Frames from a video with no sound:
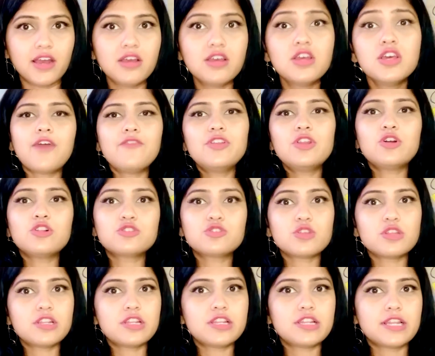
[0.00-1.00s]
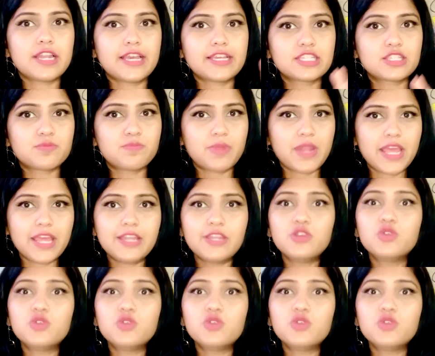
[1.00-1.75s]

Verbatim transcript: I'll also explain you